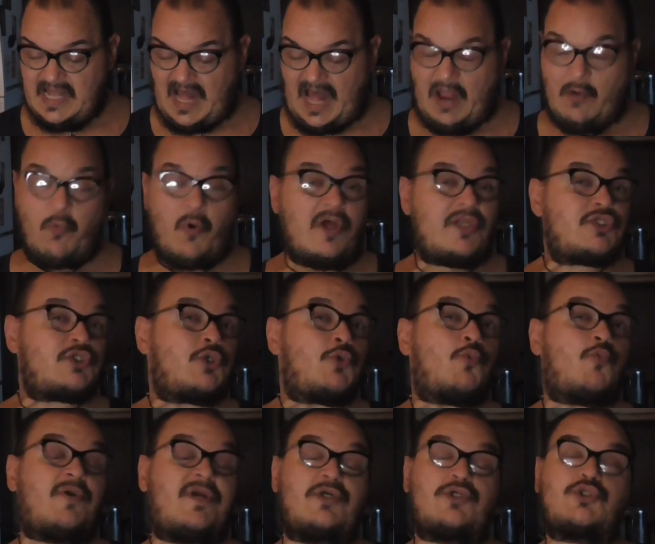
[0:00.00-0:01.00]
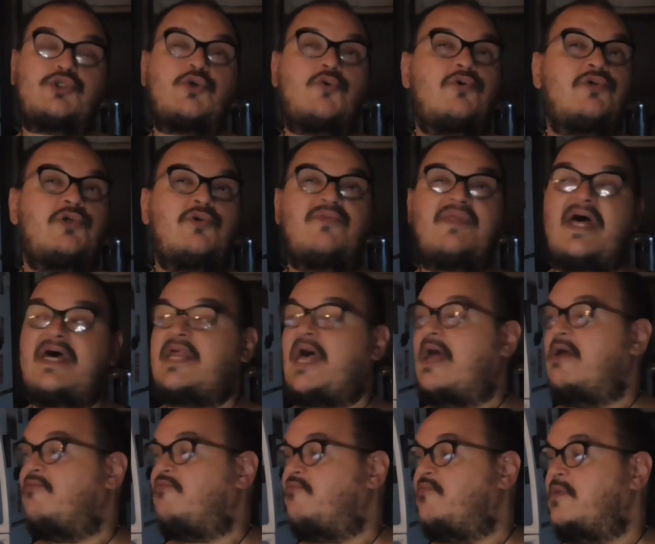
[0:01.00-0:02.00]
I want to reassure you that
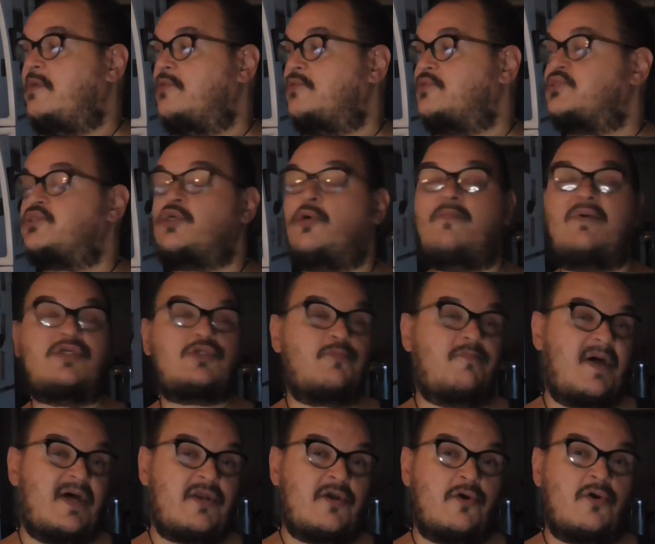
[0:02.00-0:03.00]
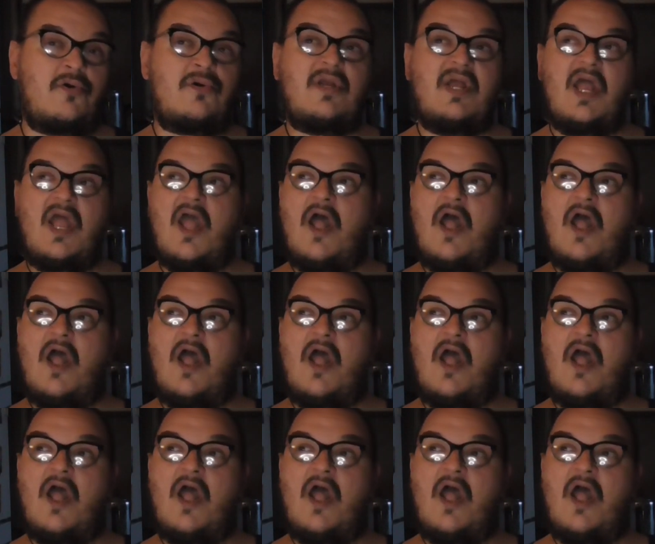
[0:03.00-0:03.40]
I feel so much better.